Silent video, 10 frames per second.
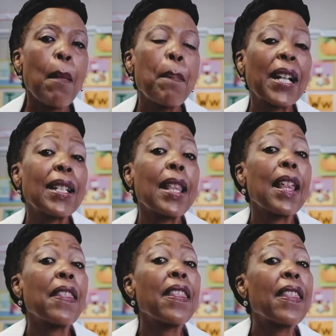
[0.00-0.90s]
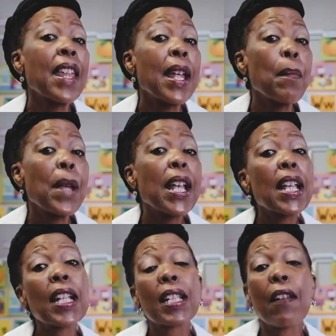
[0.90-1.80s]
But the theme
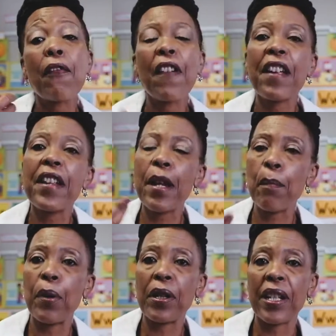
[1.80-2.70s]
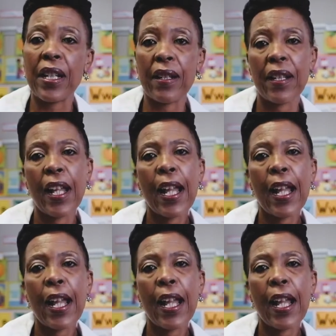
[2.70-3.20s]
is very important.